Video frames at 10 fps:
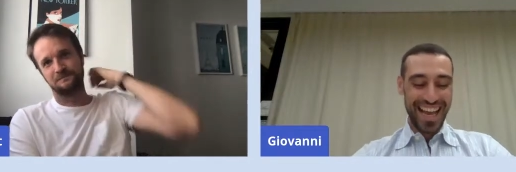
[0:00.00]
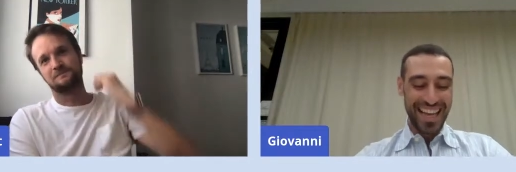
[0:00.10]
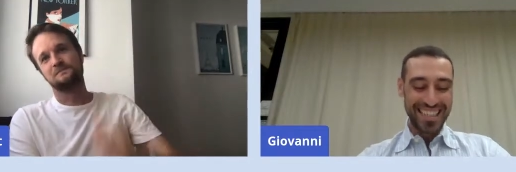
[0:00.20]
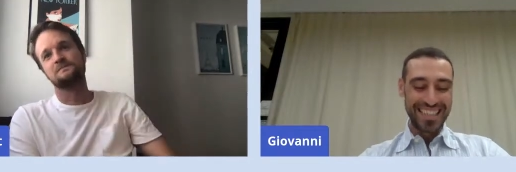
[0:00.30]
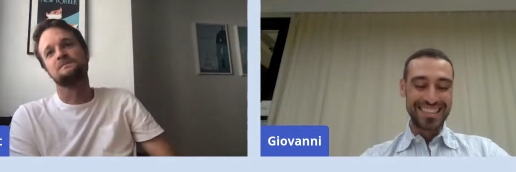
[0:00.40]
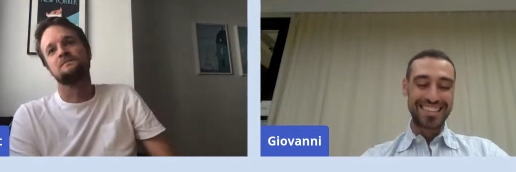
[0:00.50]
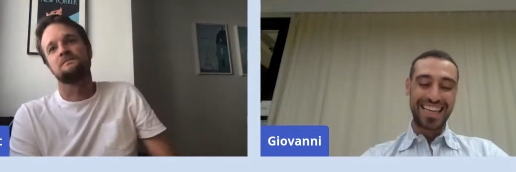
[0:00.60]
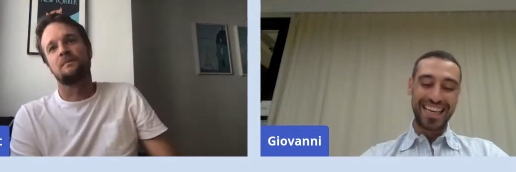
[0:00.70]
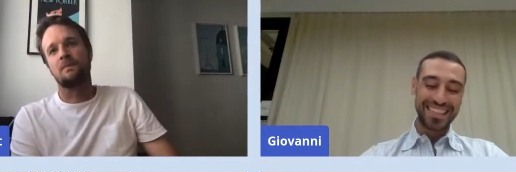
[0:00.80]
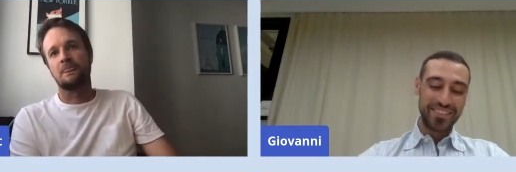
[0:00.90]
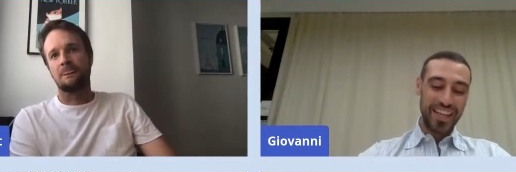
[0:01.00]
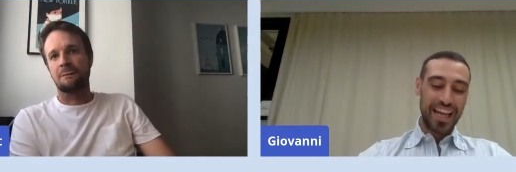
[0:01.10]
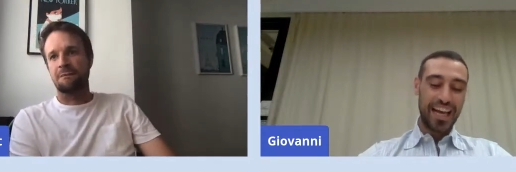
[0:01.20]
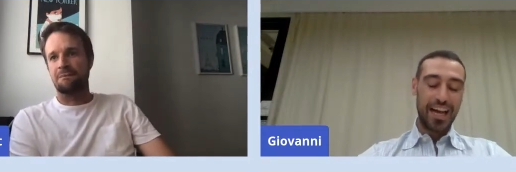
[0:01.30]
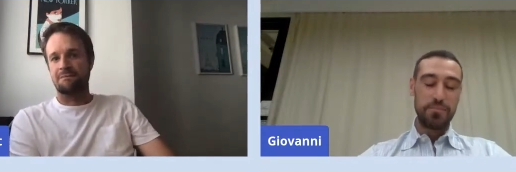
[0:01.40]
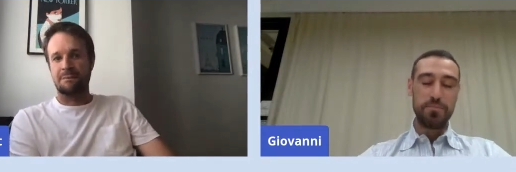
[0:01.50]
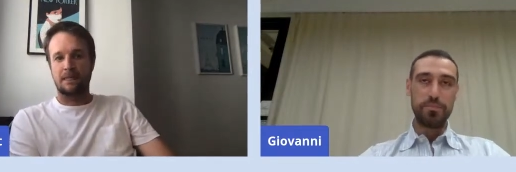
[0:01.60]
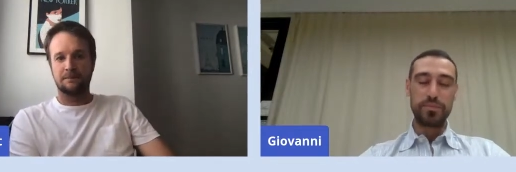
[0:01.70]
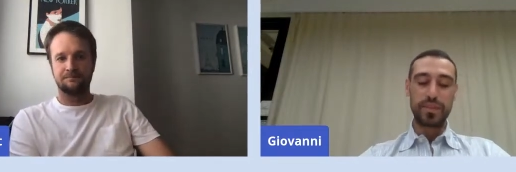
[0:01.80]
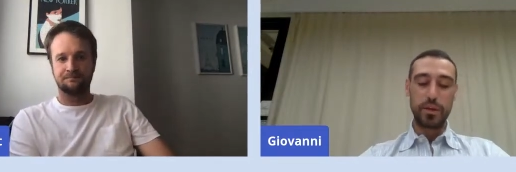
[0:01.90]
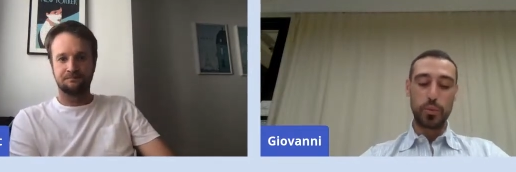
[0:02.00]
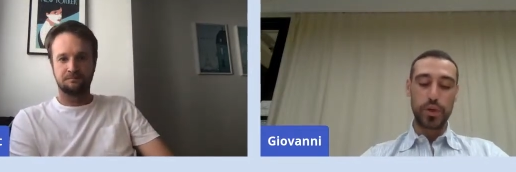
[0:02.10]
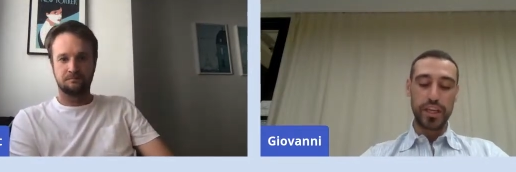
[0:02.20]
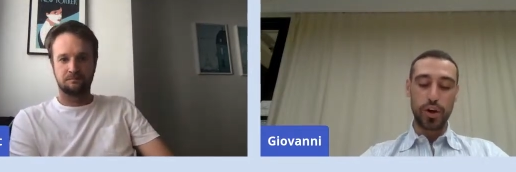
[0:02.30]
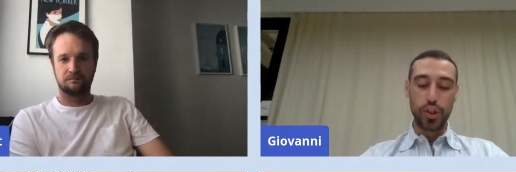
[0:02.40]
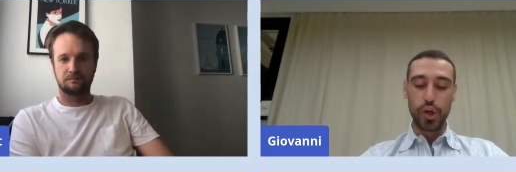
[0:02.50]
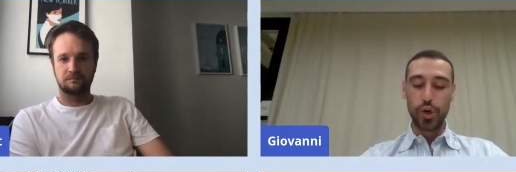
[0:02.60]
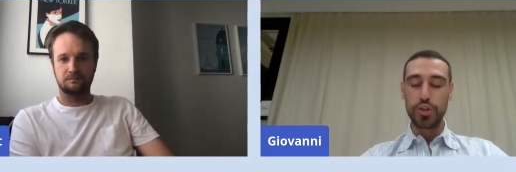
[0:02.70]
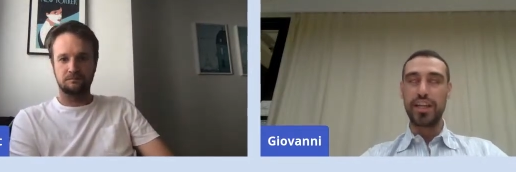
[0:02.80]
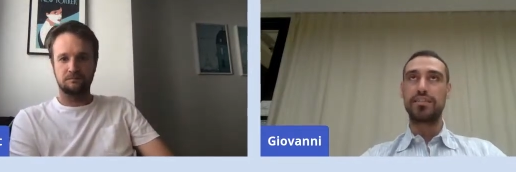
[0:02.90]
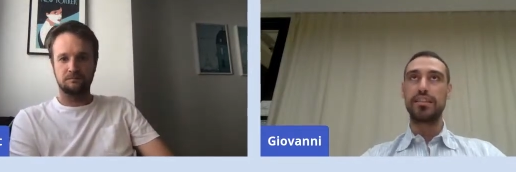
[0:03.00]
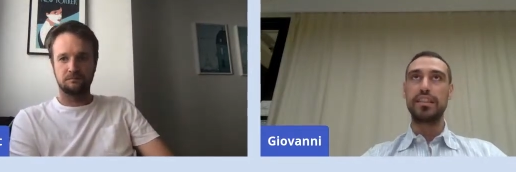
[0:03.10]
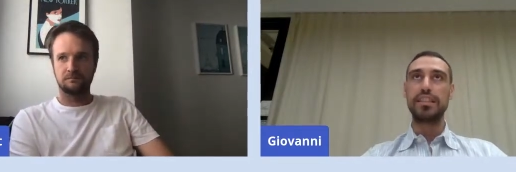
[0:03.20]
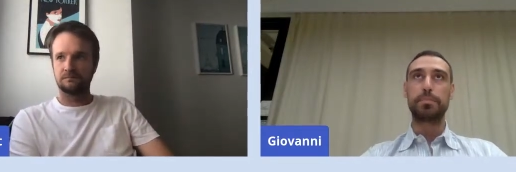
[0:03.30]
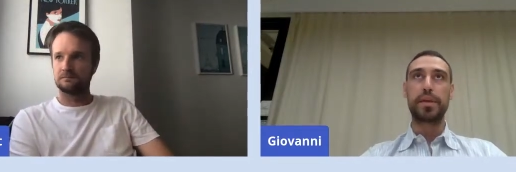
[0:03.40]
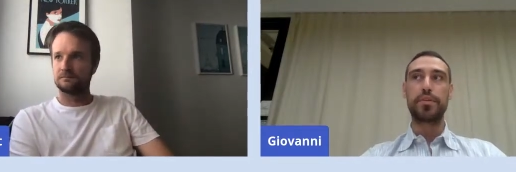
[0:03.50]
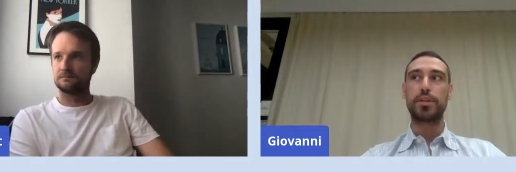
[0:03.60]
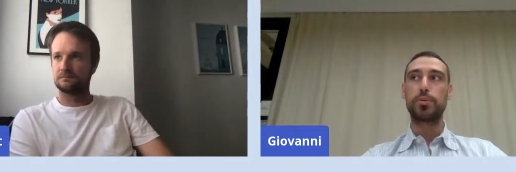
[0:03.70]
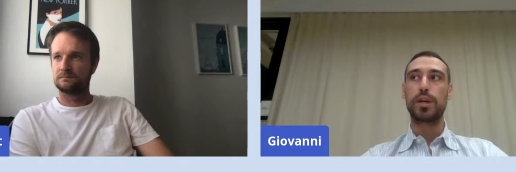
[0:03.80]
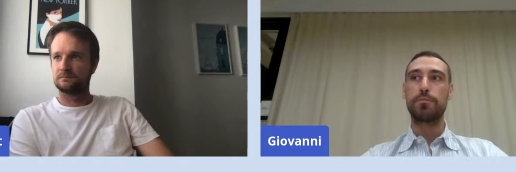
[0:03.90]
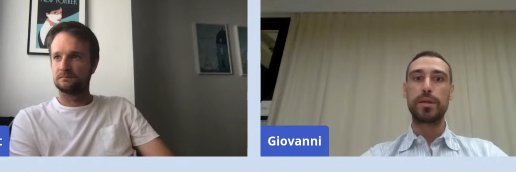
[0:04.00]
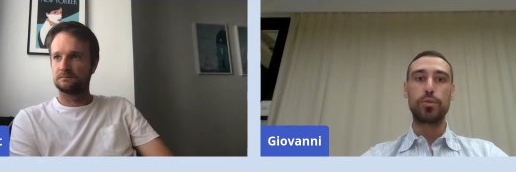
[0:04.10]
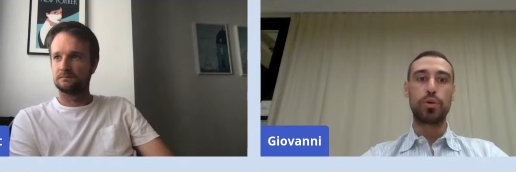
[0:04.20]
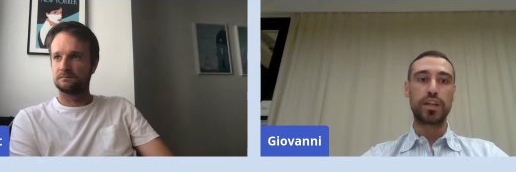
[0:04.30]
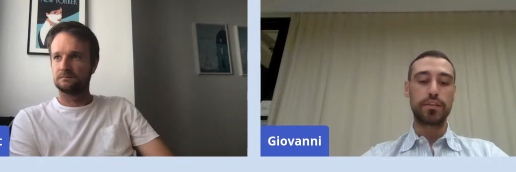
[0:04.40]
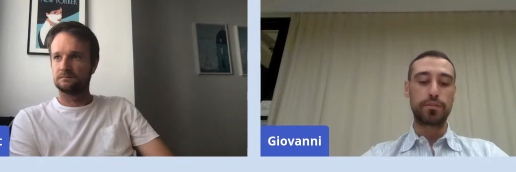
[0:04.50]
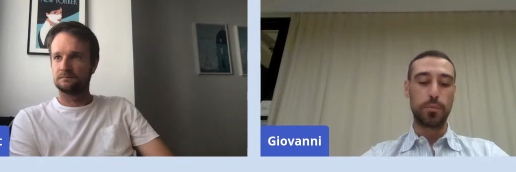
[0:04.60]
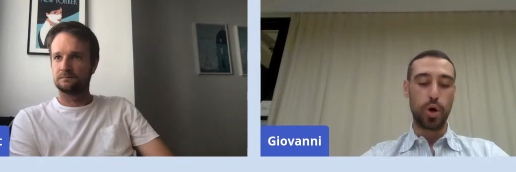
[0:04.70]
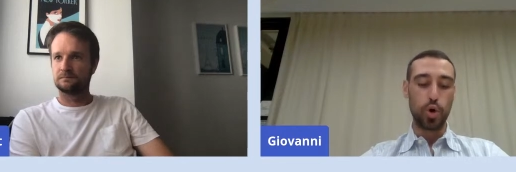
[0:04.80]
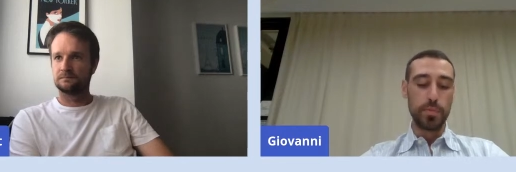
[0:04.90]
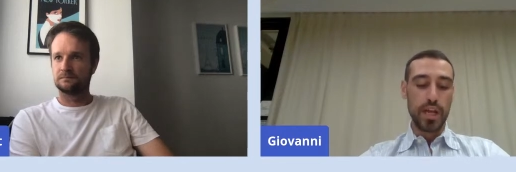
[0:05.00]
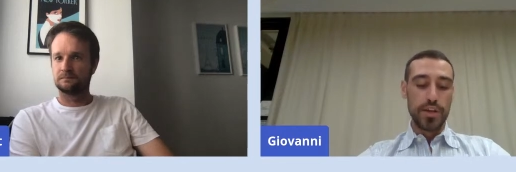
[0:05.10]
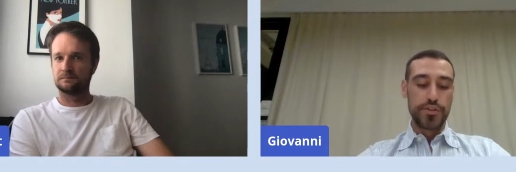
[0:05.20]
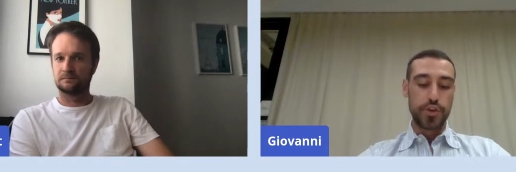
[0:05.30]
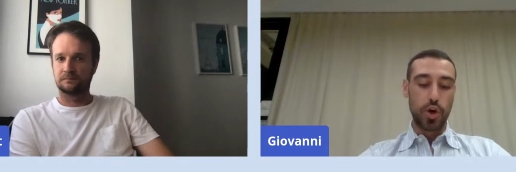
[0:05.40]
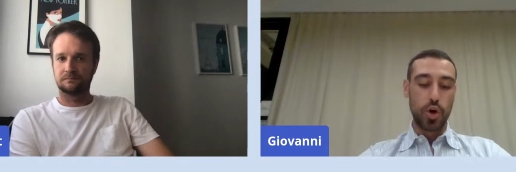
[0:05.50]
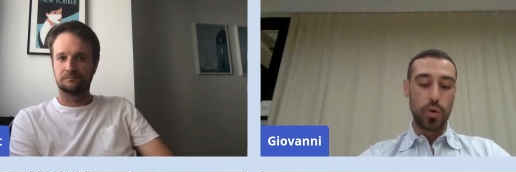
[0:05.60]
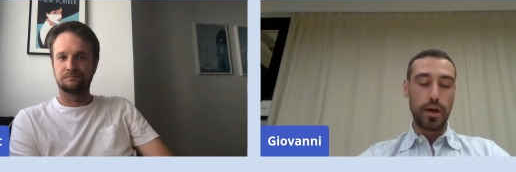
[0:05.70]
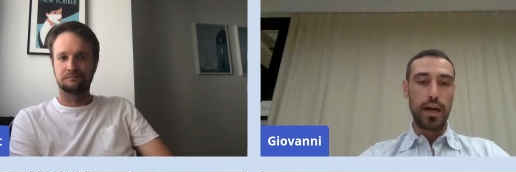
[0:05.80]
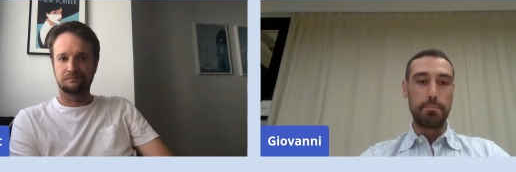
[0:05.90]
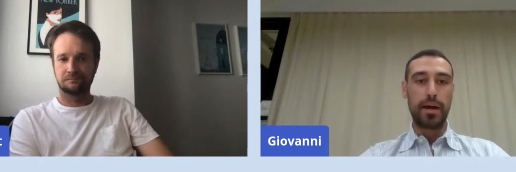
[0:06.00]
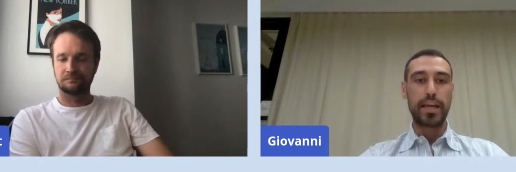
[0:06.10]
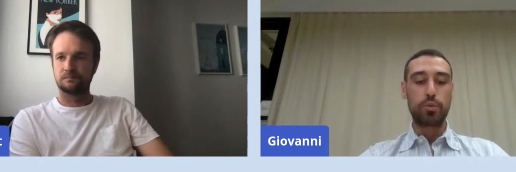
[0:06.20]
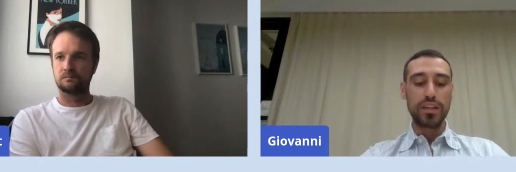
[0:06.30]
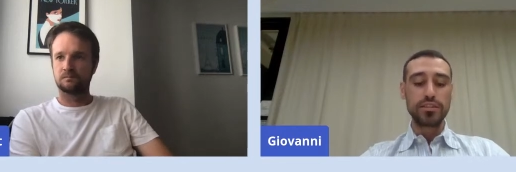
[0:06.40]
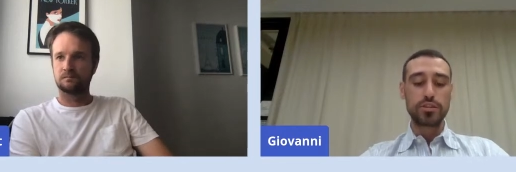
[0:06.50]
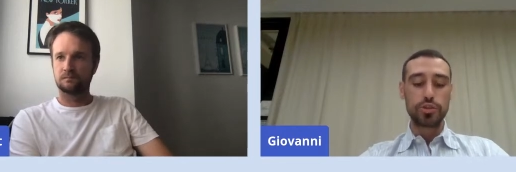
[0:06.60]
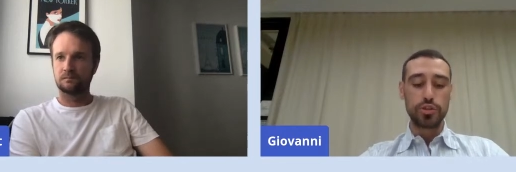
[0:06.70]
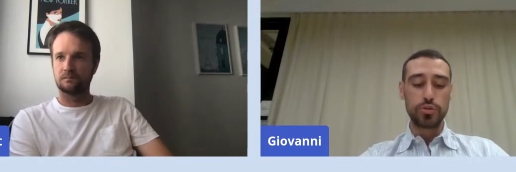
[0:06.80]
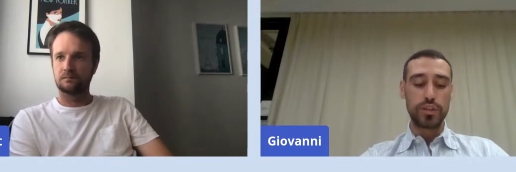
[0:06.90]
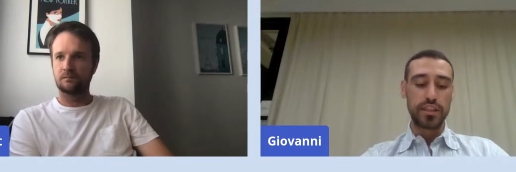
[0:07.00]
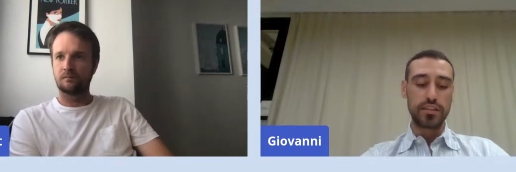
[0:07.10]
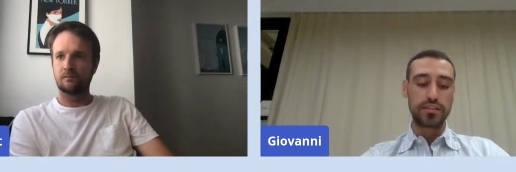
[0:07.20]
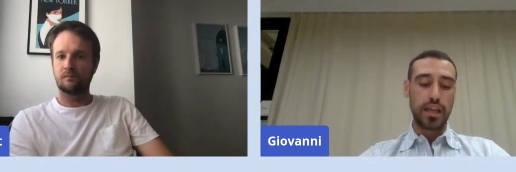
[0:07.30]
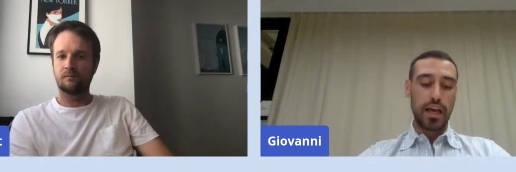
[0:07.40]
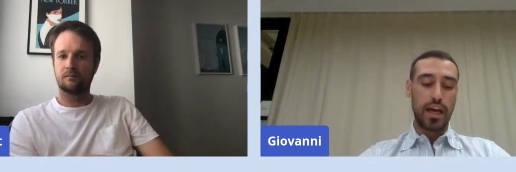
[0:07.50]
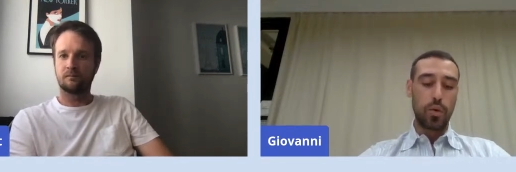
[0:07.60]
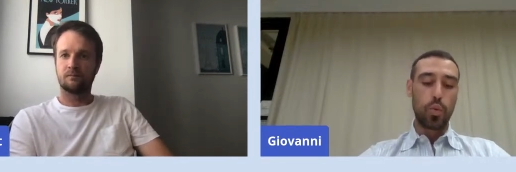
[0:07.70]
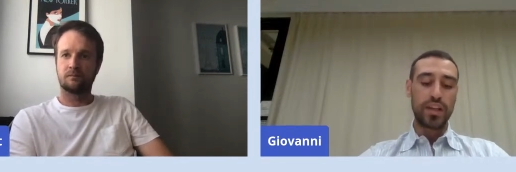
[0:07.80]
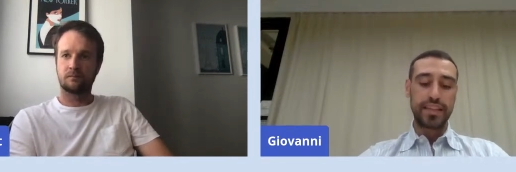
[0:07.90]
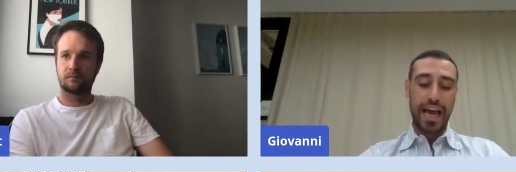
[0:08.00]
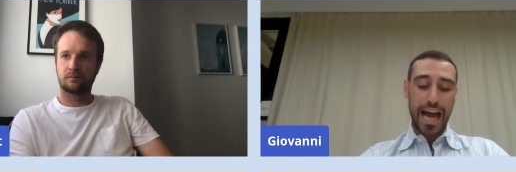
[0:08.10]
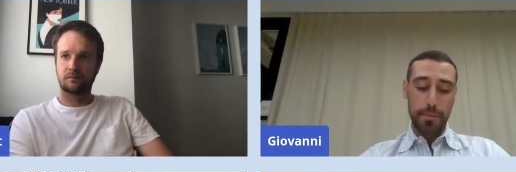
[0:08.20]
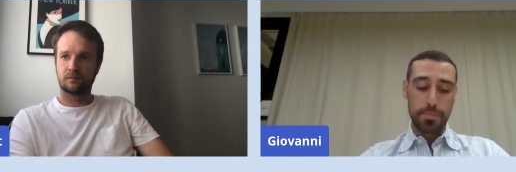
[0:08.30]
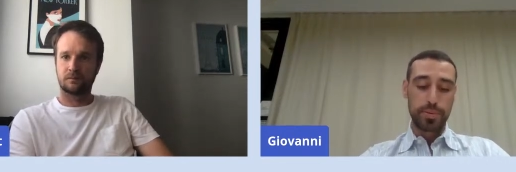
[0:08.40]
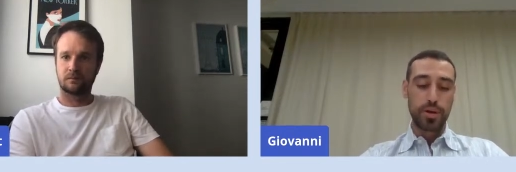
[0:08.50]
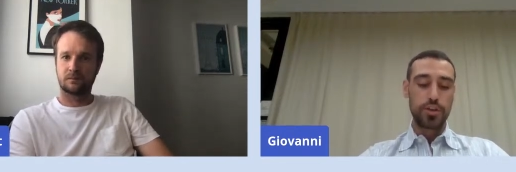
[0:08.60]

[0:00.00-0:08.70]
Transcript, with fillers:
Speaker 1: And instead, um, we all know that in this period we have been working from home. So uh, my question to you is, uh, what app